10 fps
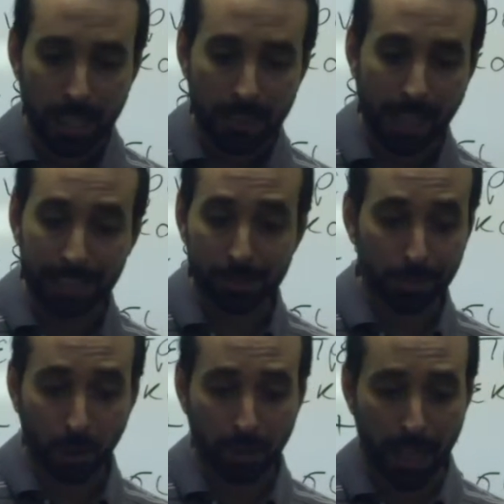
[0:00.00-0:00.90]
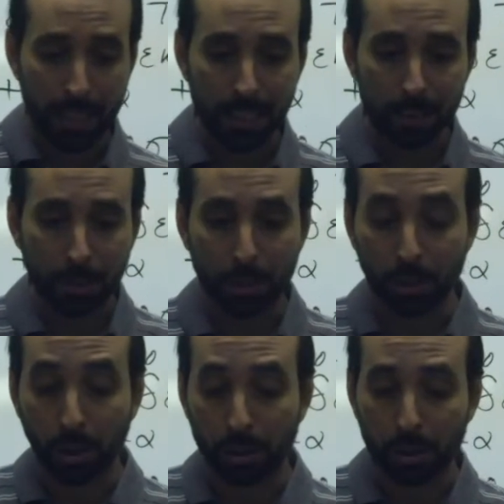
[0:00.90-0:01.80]
That's all that is, but you
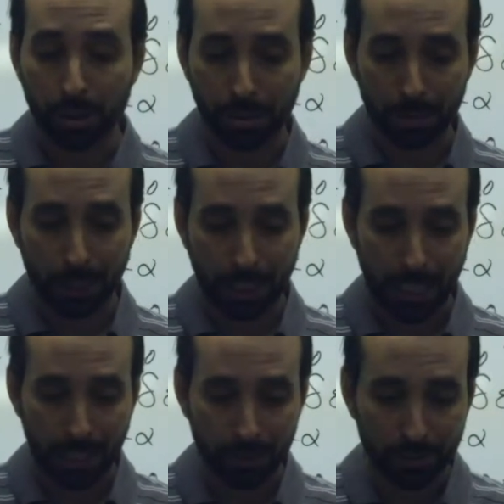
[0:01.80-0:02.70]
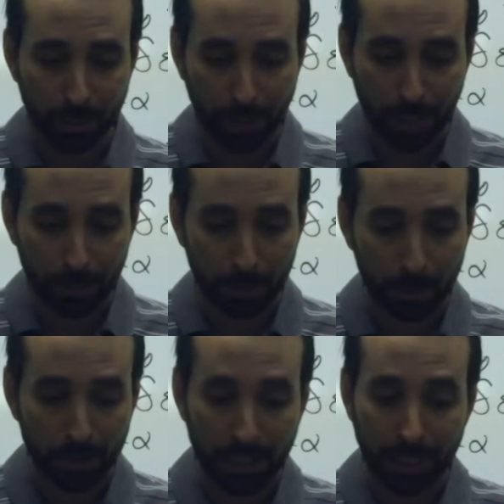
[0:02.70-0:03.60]
learn those 3 as vocabulary
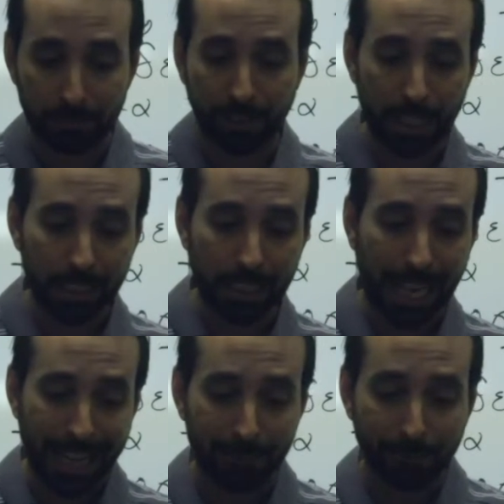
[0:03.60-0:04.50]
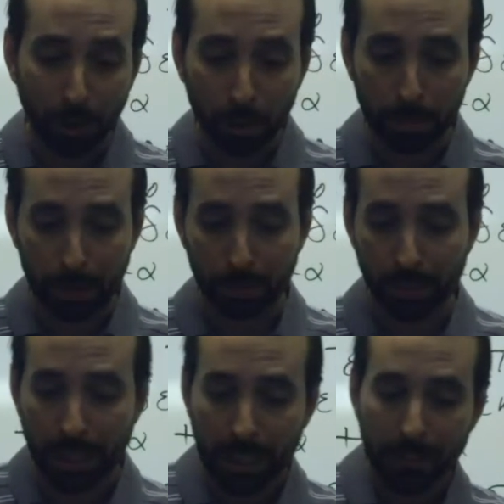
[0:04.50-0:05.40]
words. And then finally, adverbials.
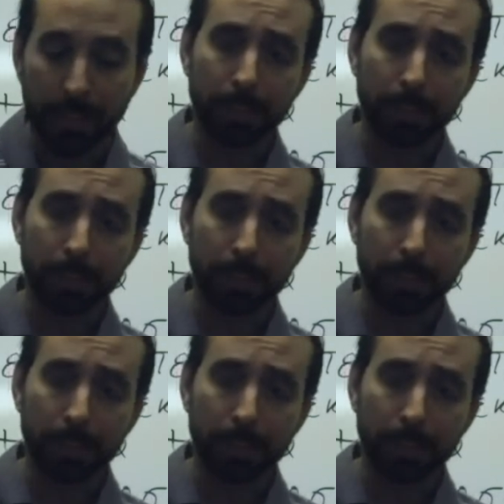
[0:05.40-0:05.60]
These